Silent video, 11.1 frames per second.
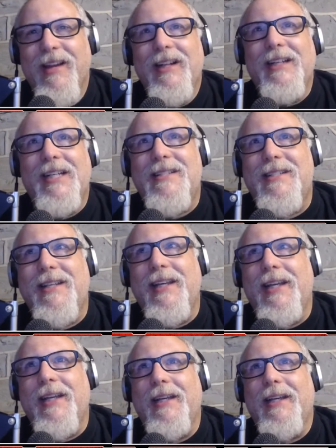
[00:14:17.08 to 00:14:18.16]
let's
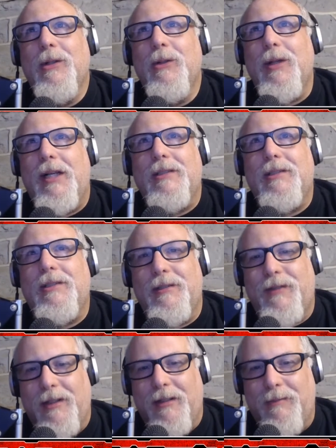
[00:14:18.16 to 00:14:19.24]
see who else of
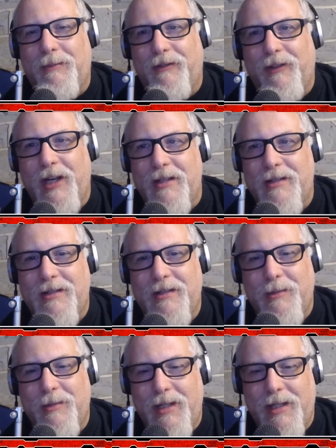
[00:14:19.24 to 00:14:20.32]
our friends do
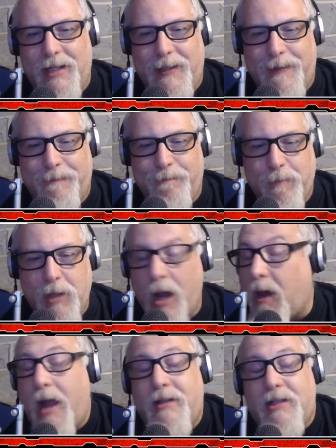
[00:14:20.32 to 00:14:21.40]
we there
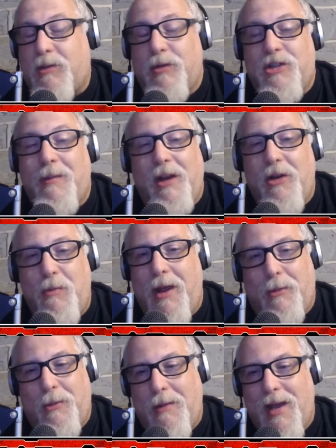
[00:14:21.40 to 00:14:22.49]
were so many new
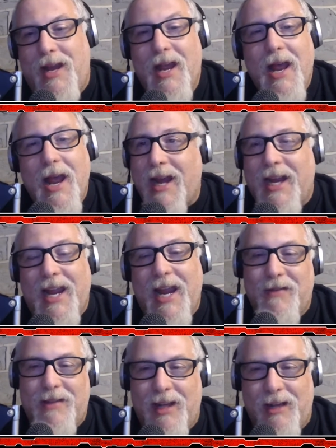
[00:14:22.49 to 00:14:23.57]
people we met, and I can't
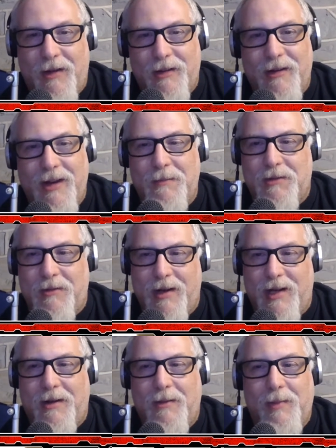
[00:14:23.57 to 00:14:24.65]
even think of all their names right
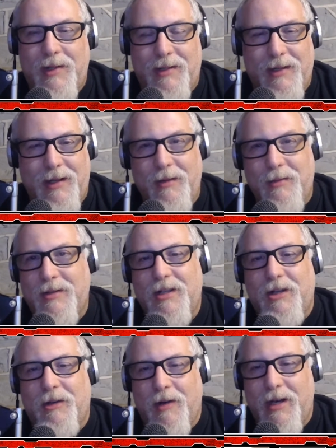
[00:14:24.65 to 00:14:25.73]
now, but it was such
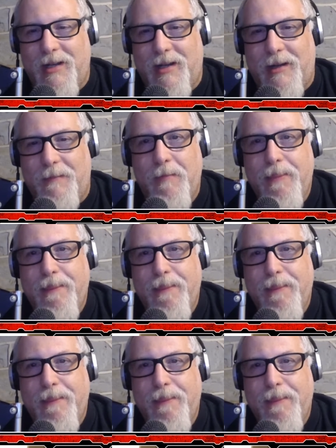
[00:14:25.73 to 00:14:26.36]
a great time.